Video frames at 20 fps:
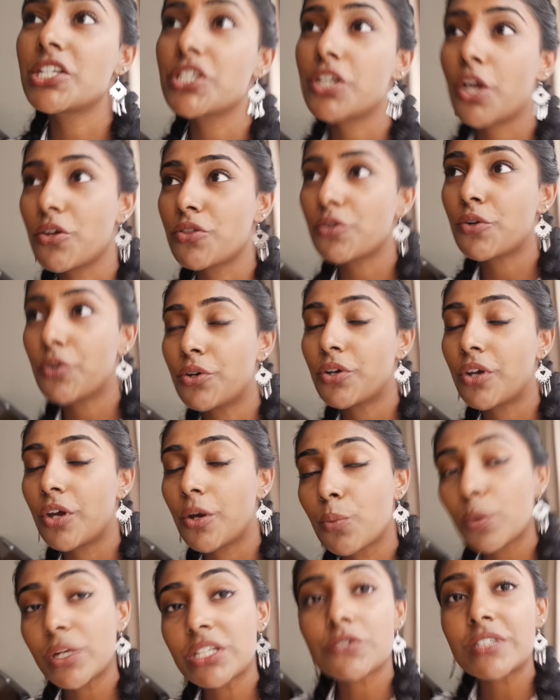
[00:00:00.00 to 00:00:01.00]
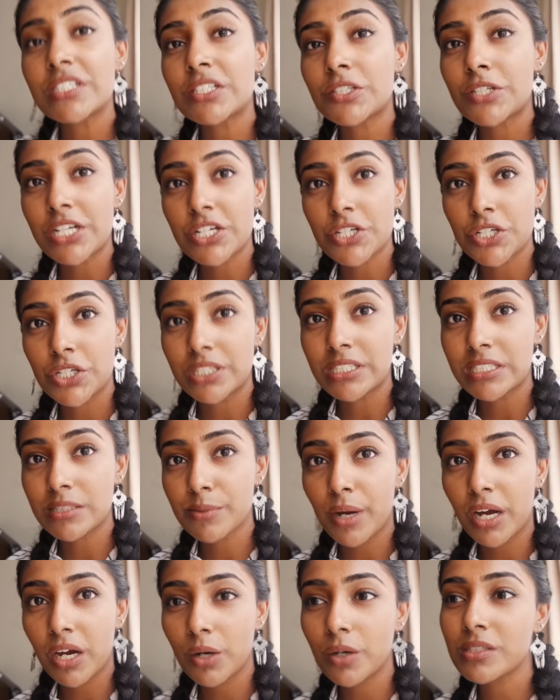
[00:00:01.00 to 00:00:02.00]
I had to go through a width restriction as
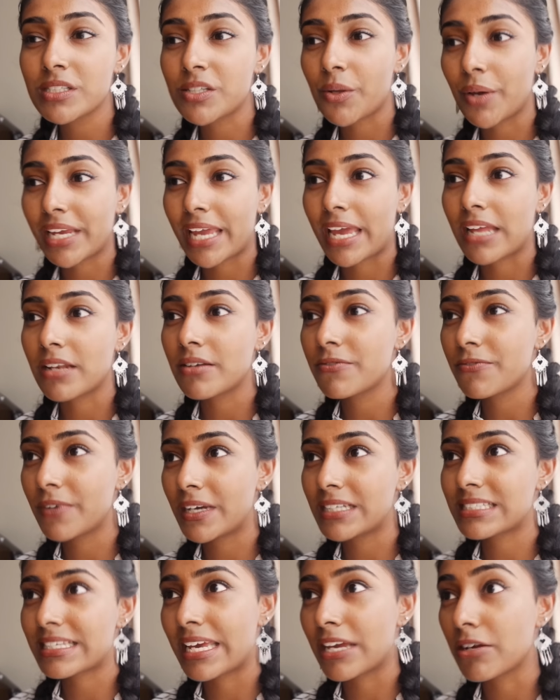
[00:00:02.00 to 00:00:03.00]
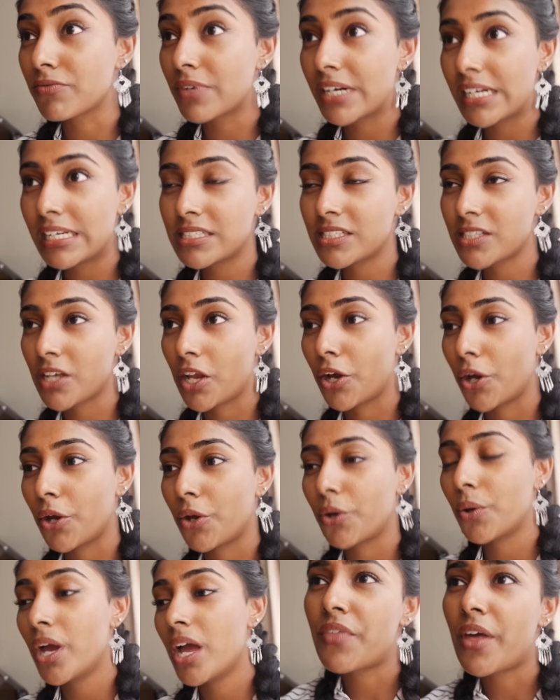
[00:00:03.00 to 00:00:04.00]
well. So again, first gear, really slow.